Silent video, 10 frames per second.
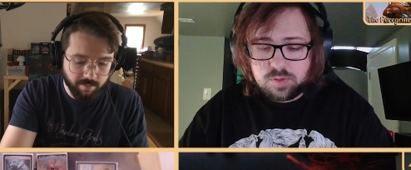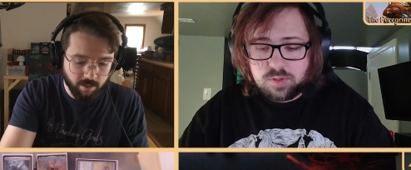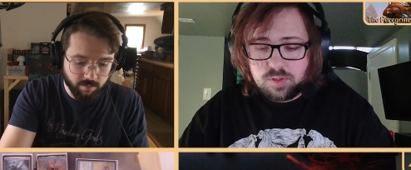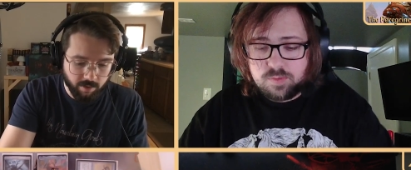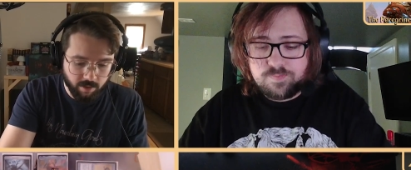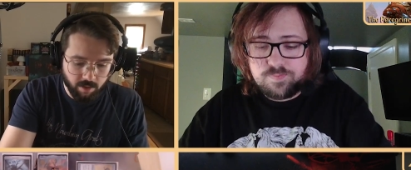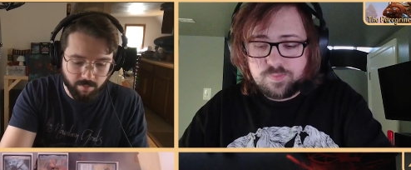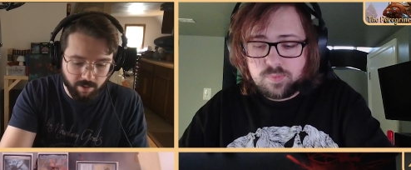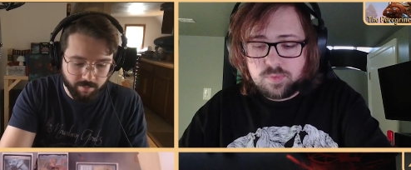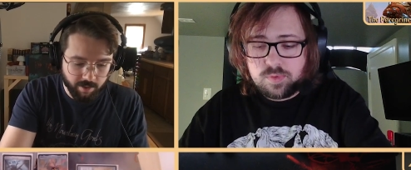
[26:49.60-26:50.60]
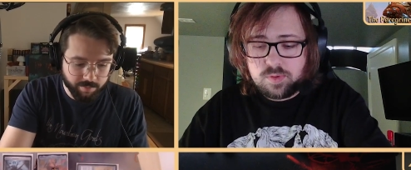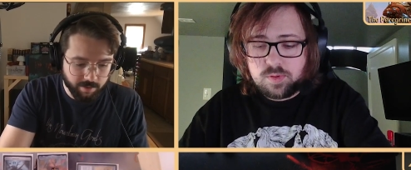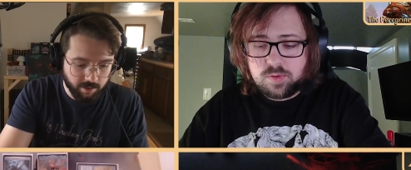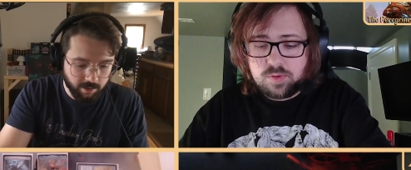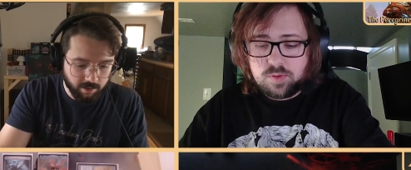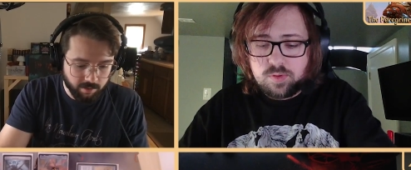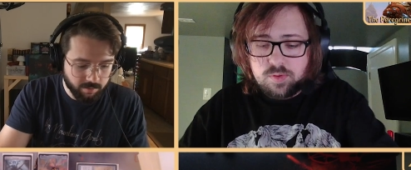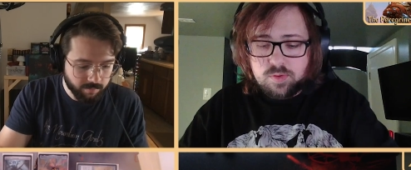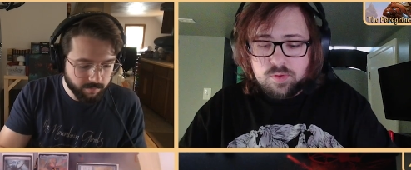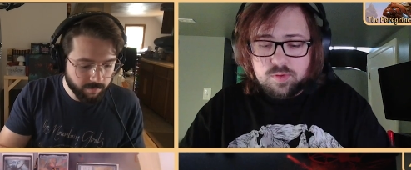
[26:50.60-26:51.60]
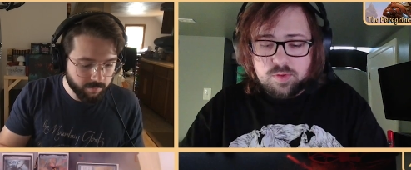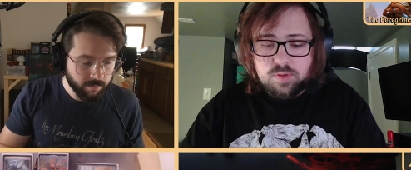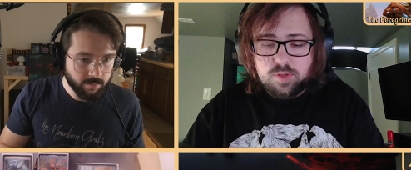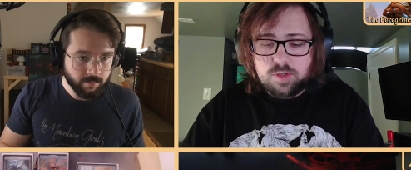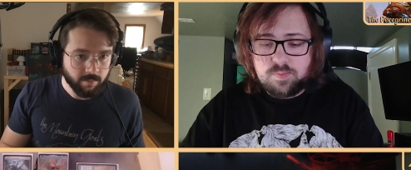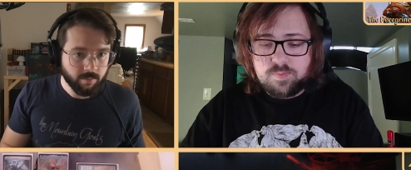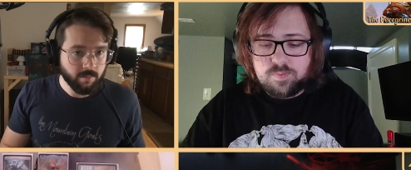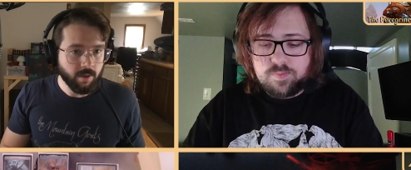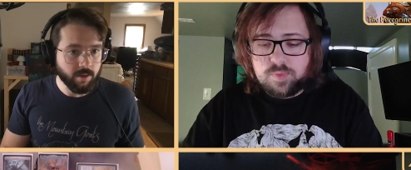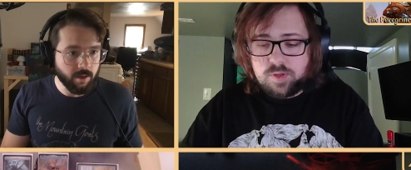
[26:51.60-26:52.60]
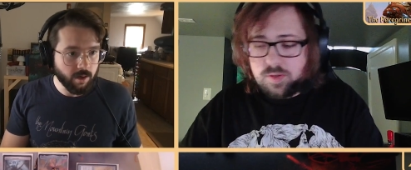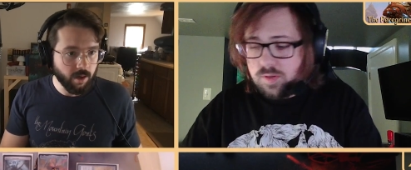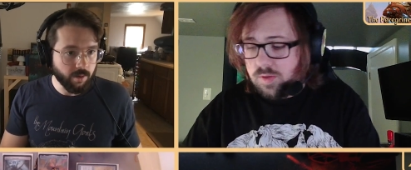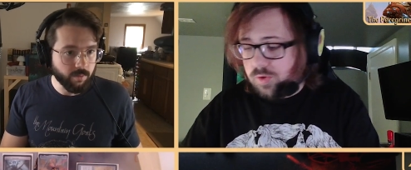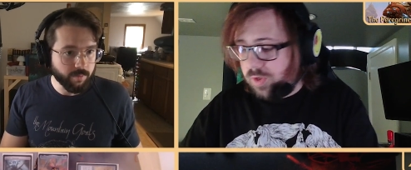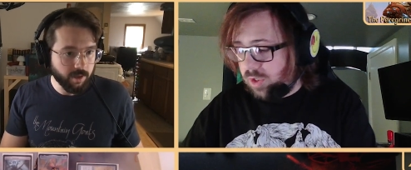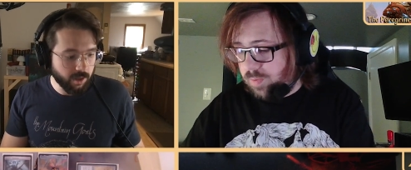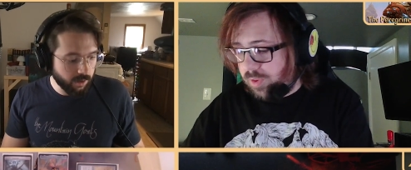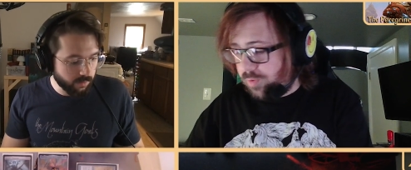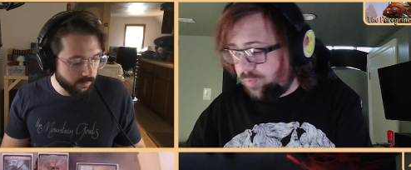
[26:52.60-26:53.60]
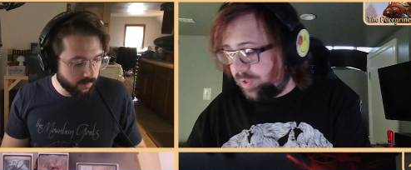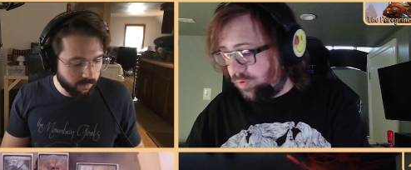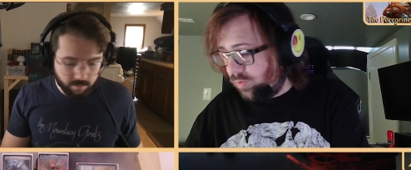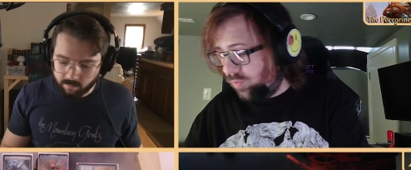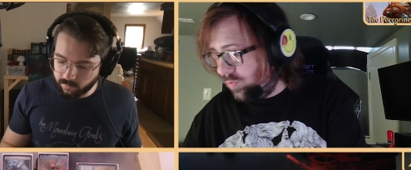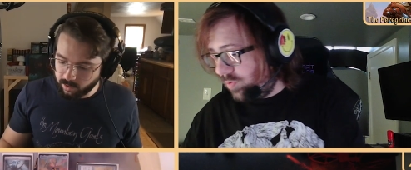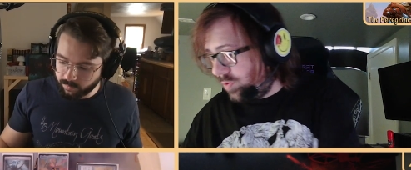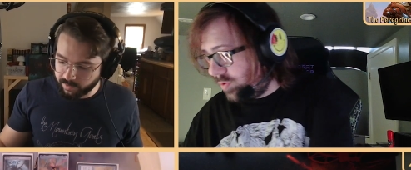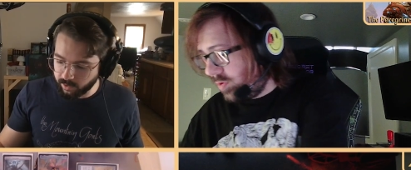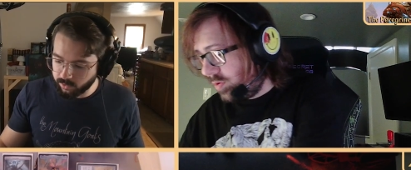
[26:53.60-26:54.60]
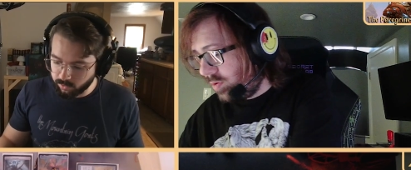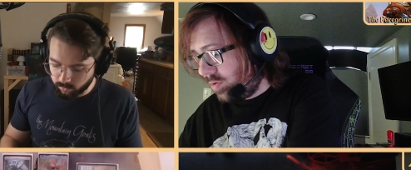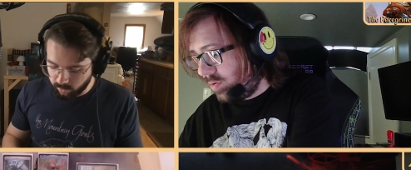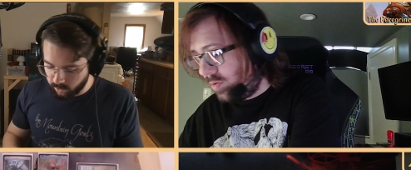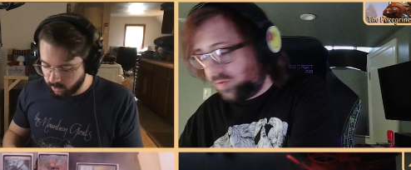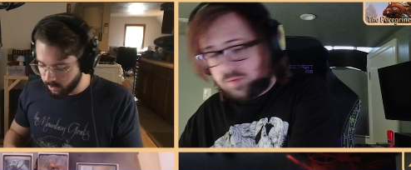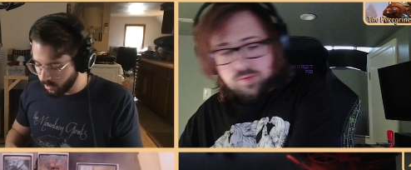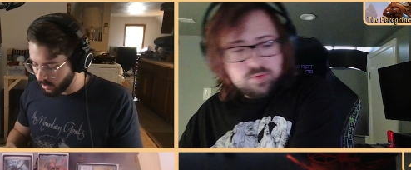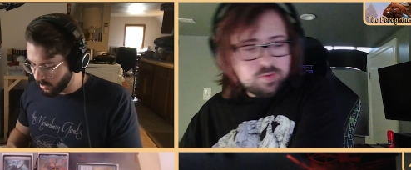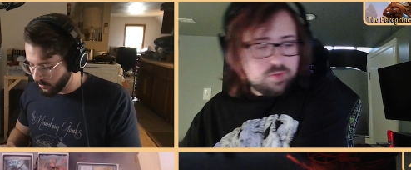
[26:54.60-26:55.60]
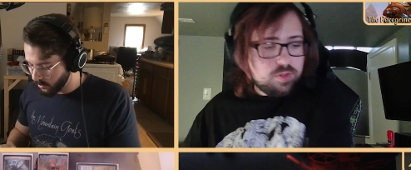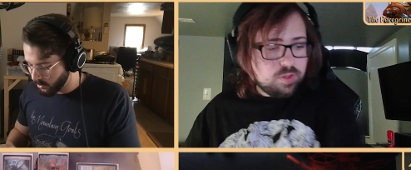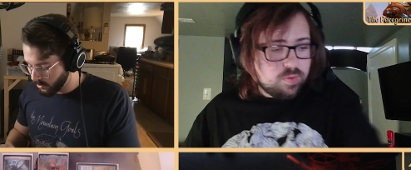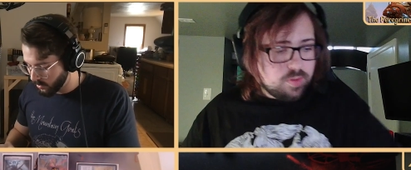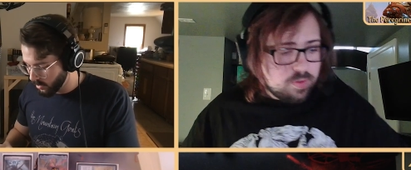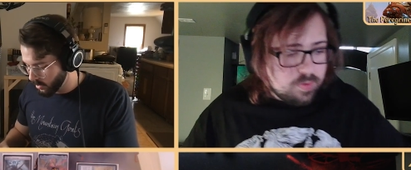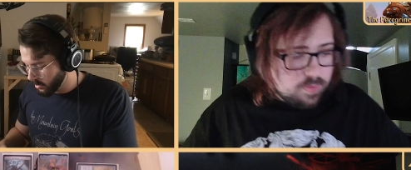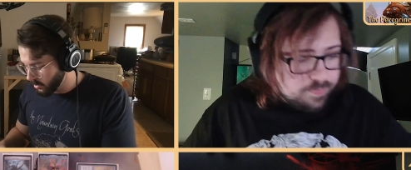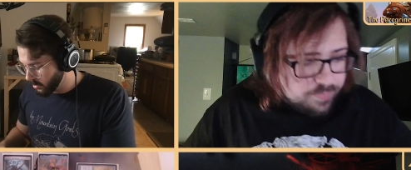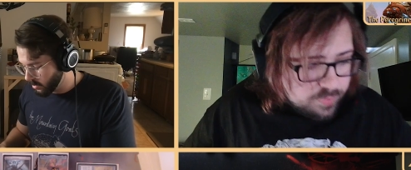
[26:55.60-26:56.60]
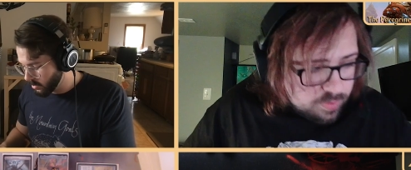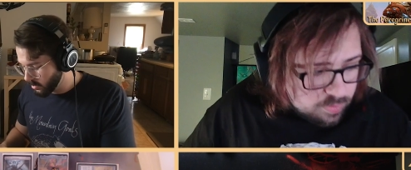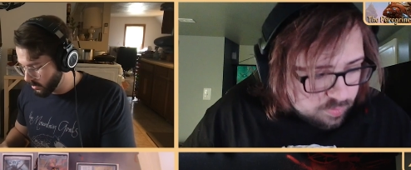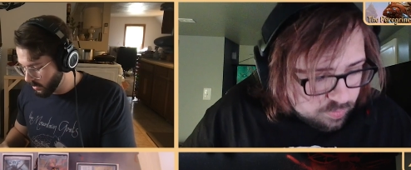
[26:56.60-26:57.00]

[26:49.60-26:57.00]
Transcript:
Speaker 1: mirror will get eaten by my Palladian. Yep. And then I, will be hit three dudes. Hit by three.
Speaker 2: I will go down to